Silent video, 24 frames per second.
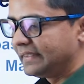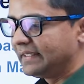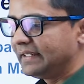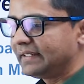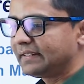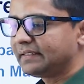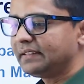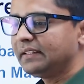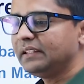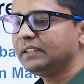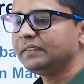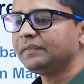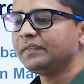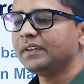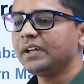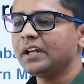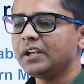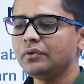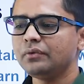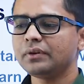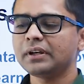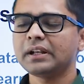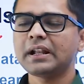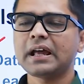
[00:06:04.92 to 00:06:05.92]
This is
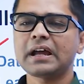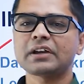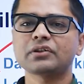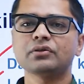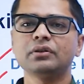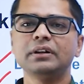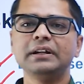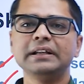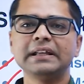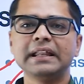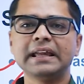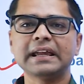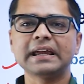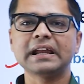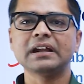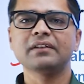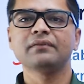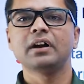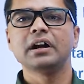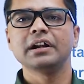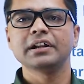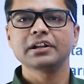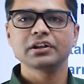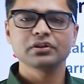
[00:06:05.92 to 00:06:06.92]
where you can actually take
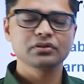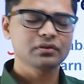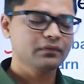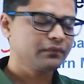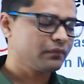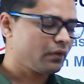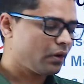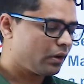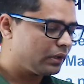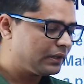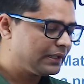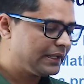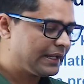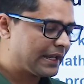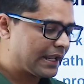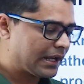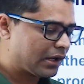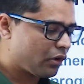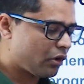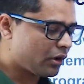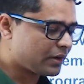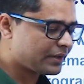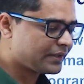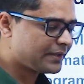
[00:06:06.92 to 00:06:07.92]
advantage of all the
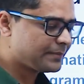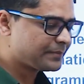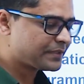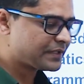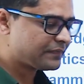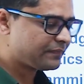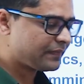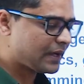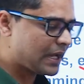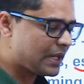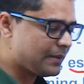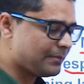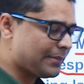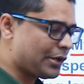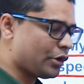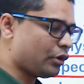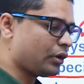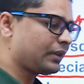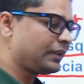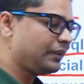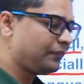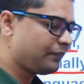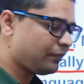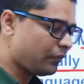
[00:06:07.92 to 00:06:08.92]
algorithms, if I may,
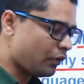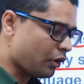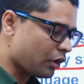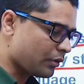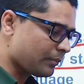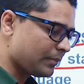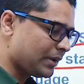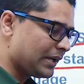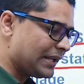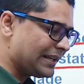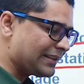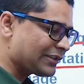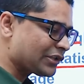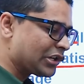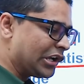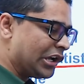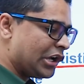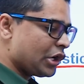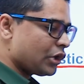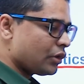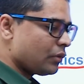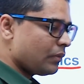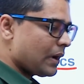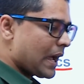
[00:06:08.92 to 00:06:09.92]
or the formulas
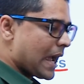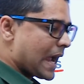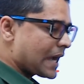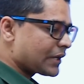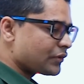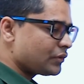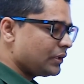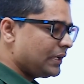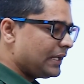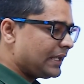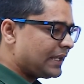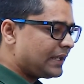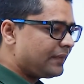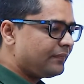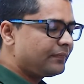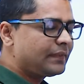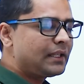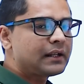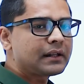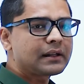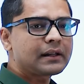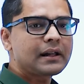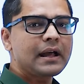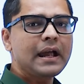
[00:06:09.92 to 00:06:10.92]
to actually give
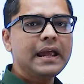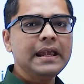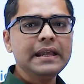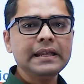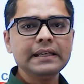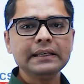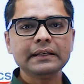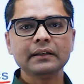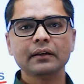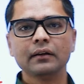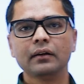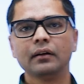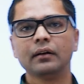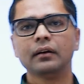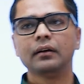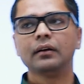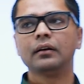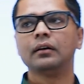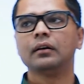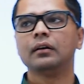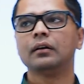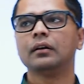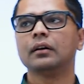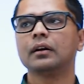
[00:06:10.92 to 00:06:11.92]
the right
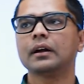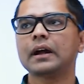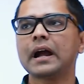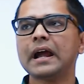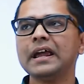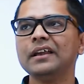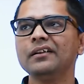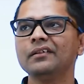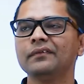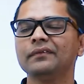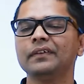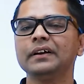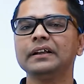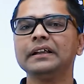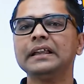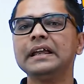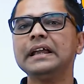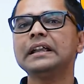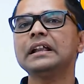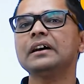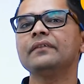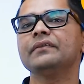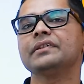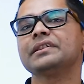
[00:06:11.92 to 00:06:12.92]
kind of a
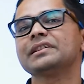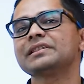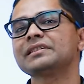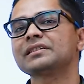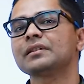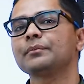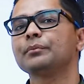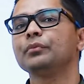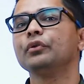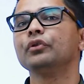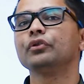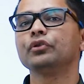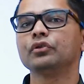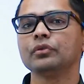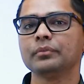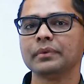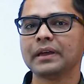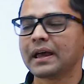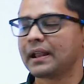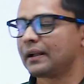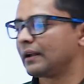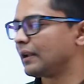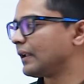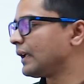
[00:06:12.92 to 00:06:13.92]
data which is supposed to
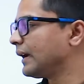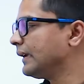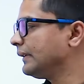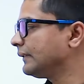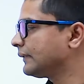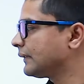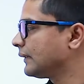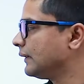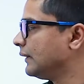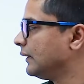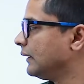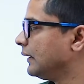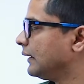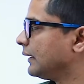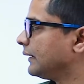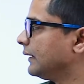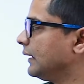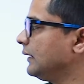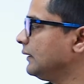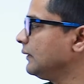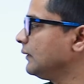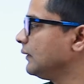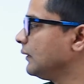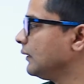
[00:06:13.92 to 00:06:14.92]
be analyzed.
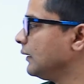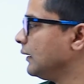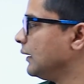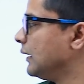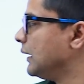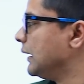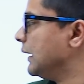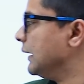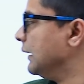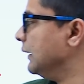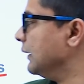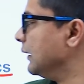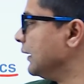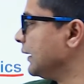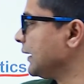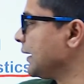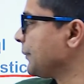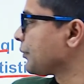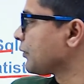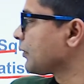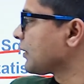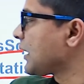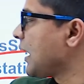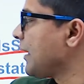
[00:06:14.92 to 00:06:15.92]
Then learn a
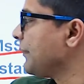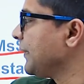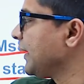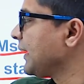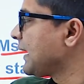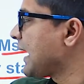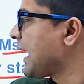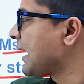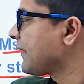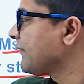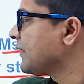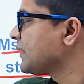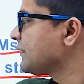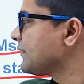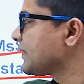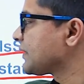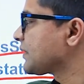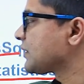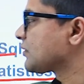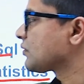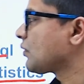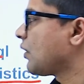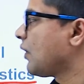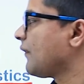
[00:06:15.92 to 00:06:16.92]
programming language,
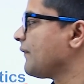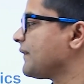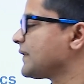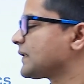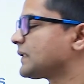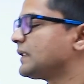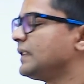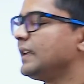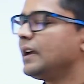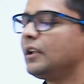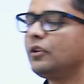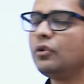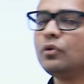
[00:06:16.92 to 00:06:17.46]
which is obviously a